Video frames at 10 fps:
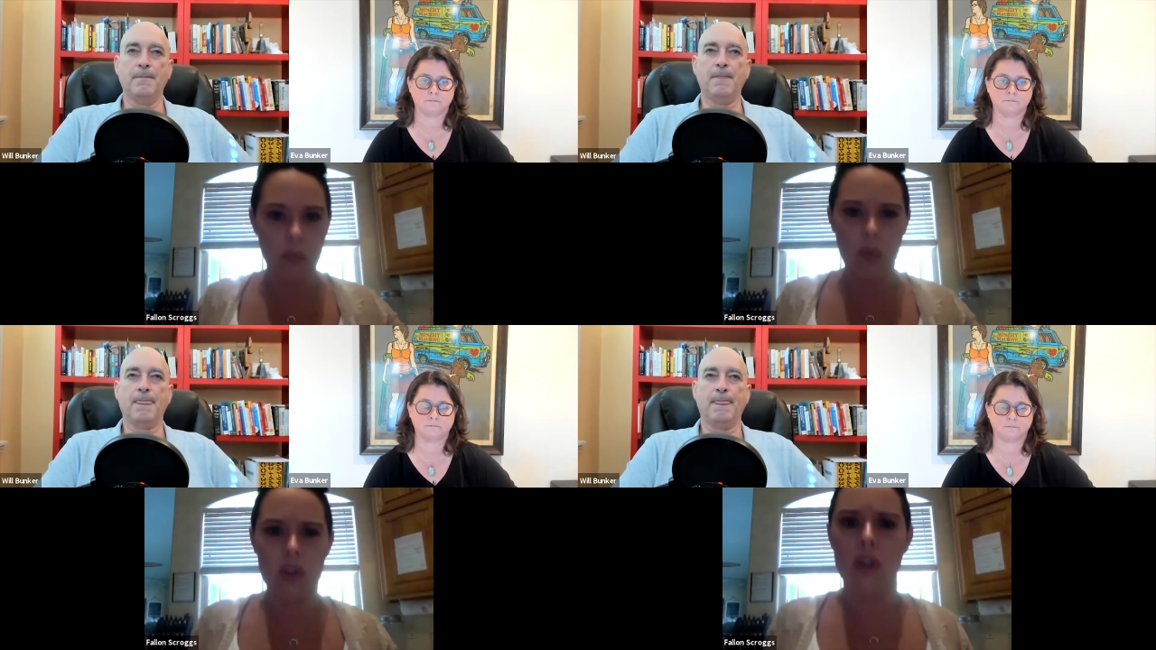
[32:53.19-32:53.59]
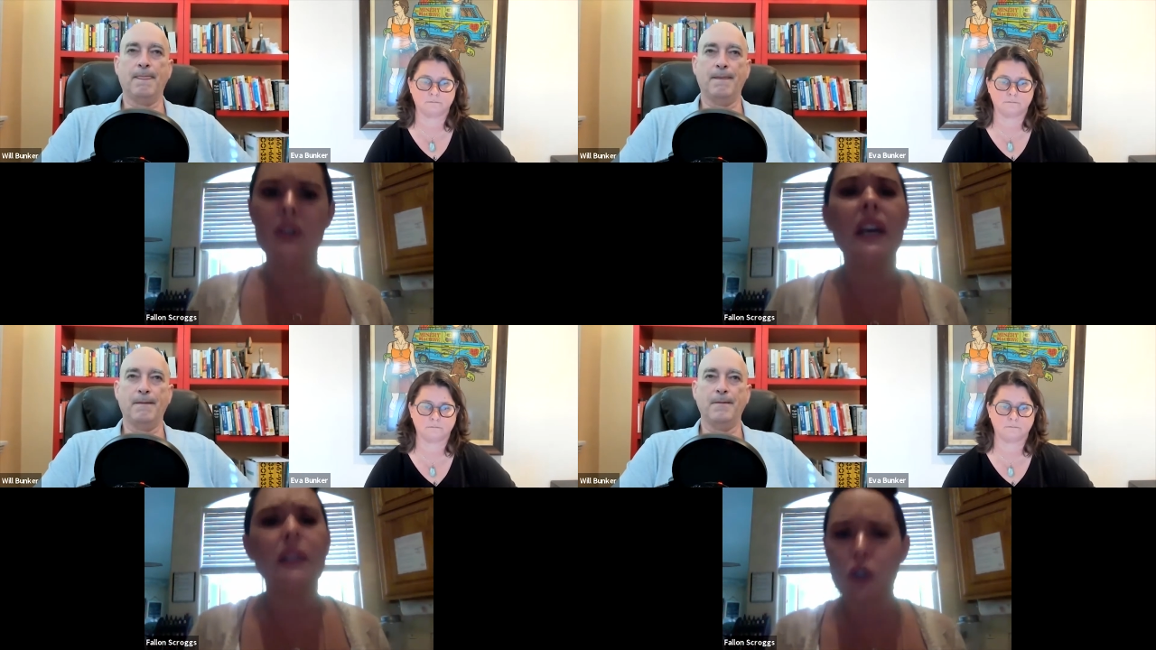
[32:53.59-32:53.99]
Speaker 1: you know,
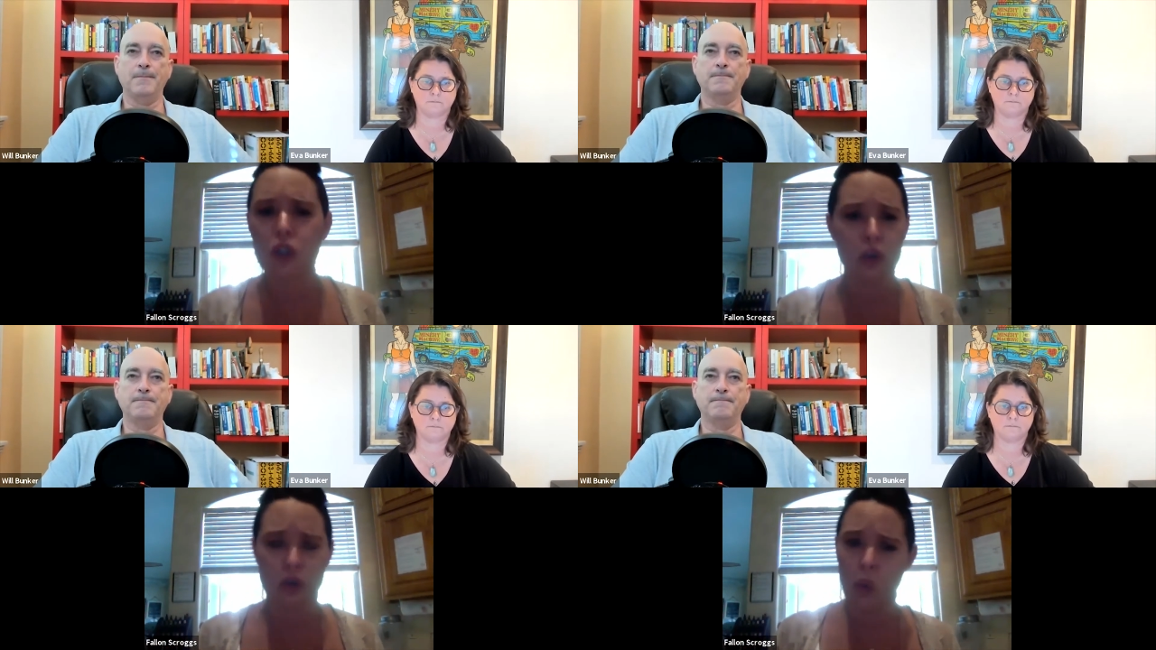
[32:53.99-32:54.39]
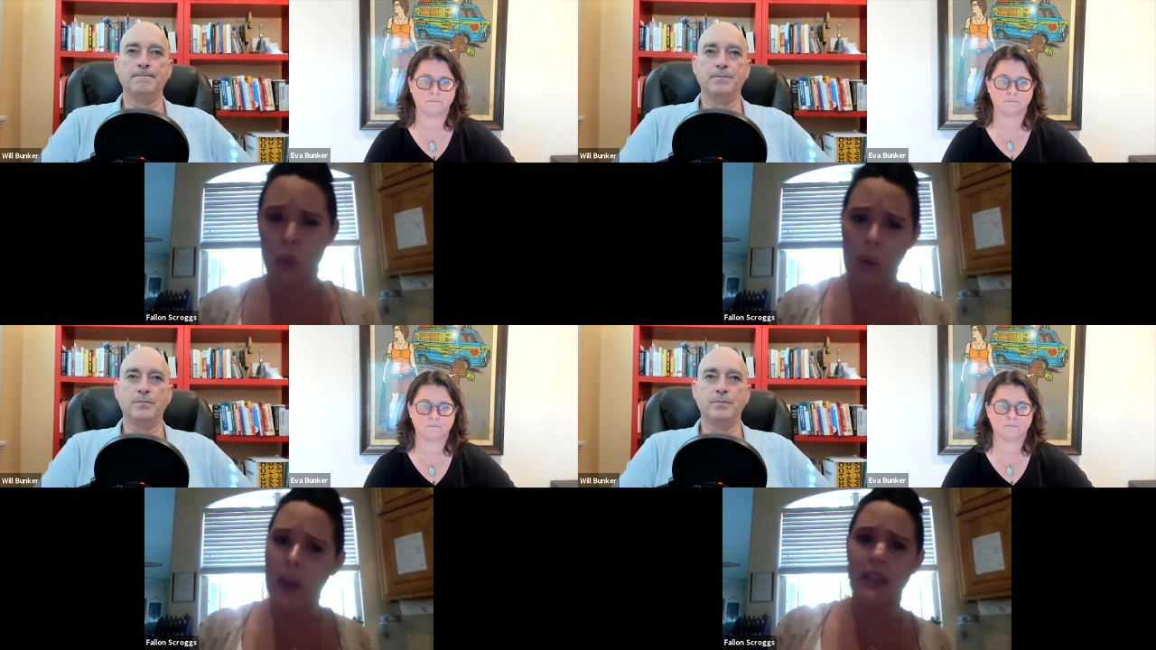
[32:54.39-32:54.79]
take the S K Us way,
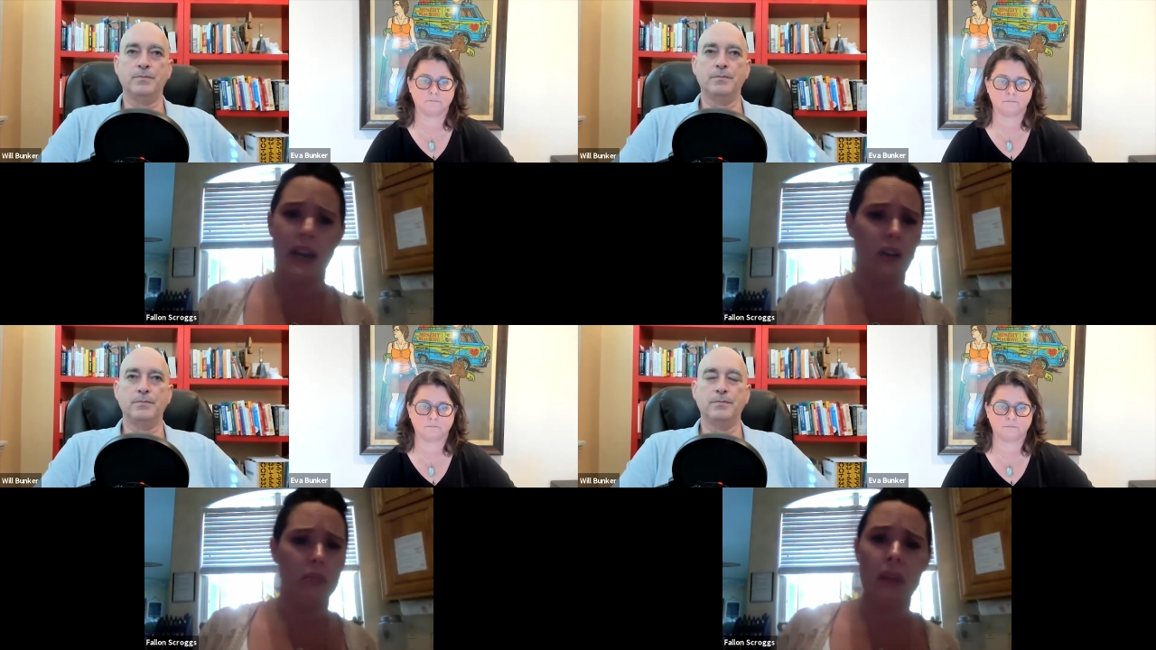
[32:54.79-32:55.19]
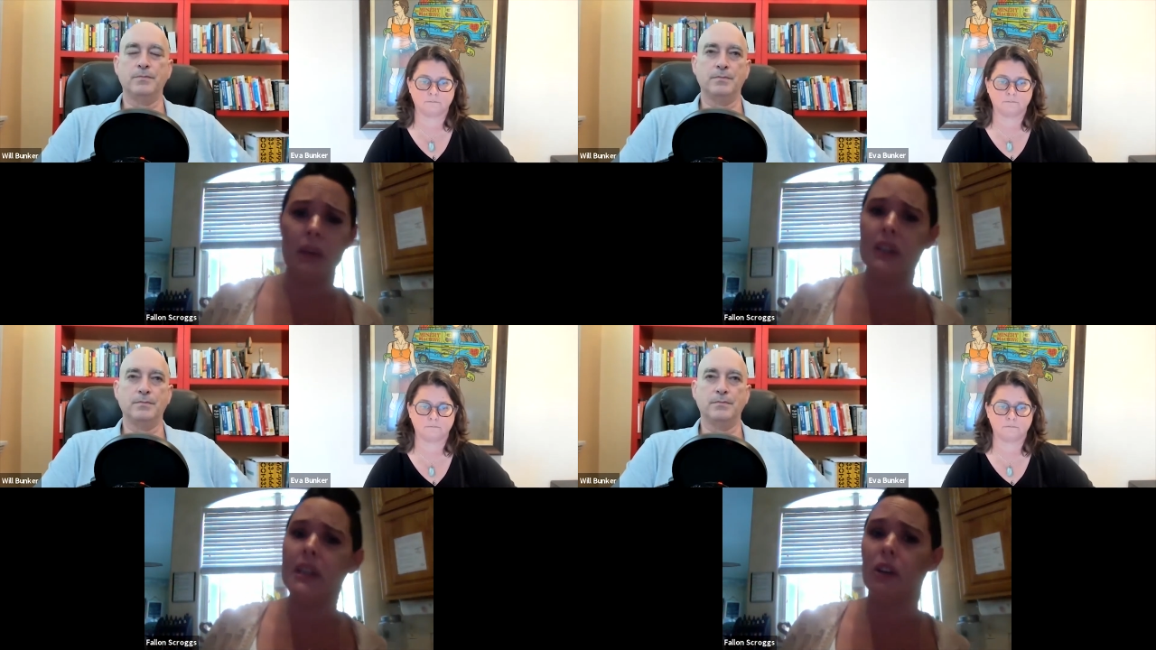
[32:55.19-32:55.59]
way down, maybe
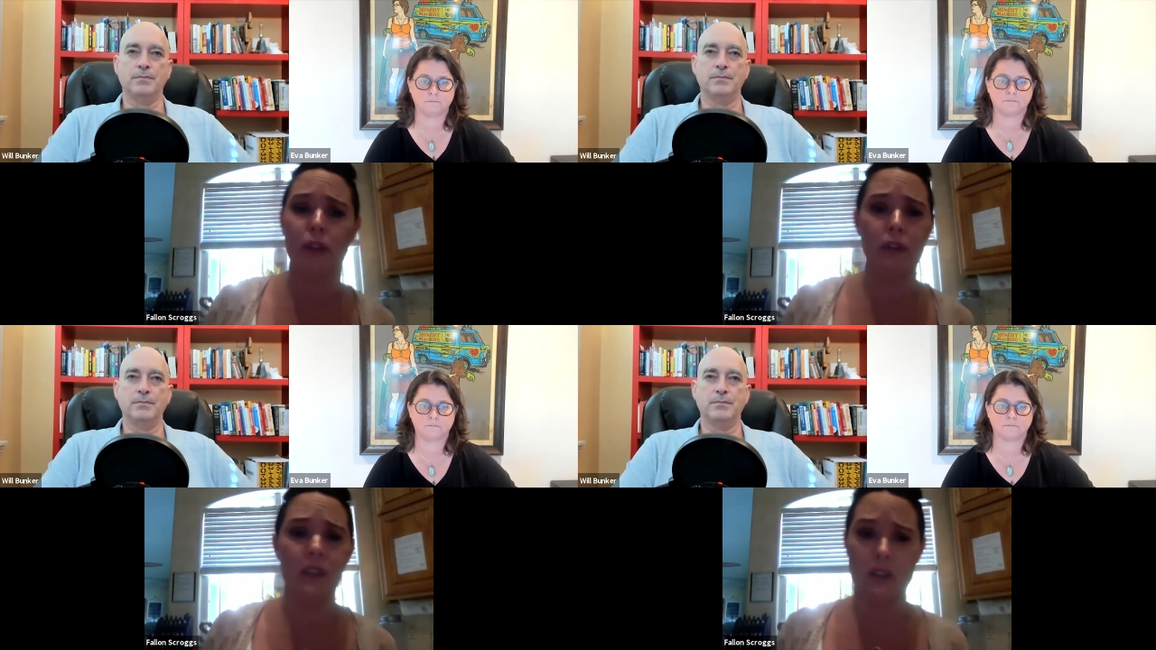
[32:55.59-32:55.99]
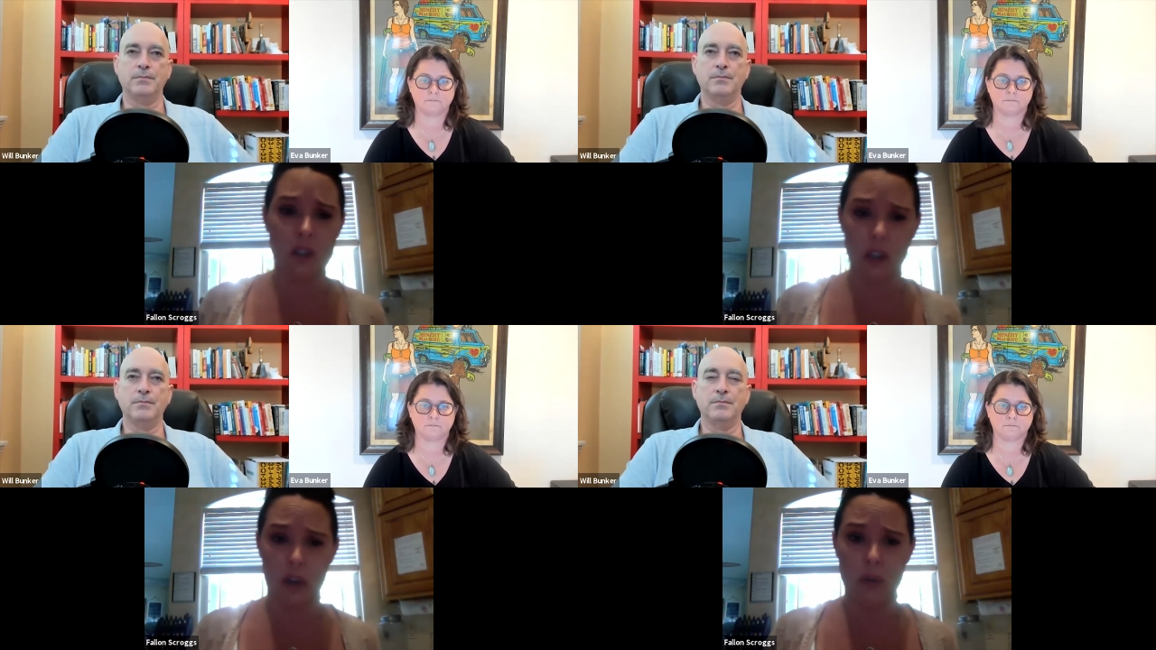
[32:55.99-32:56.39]
ten or fifteen S
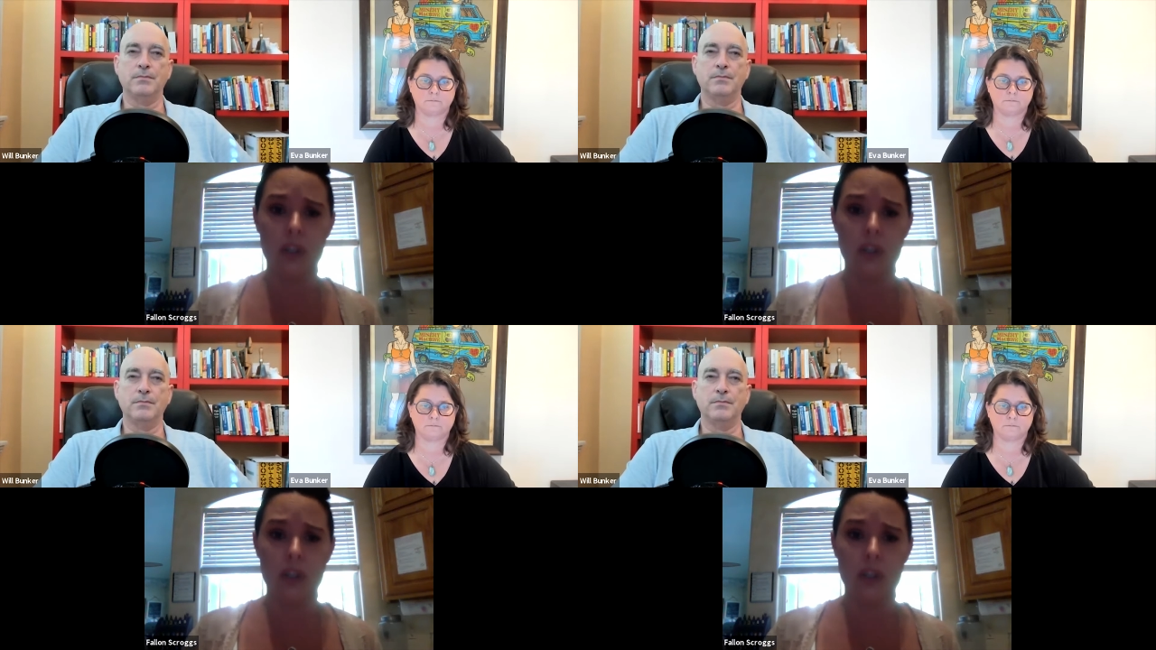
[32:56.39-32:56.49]
K Us,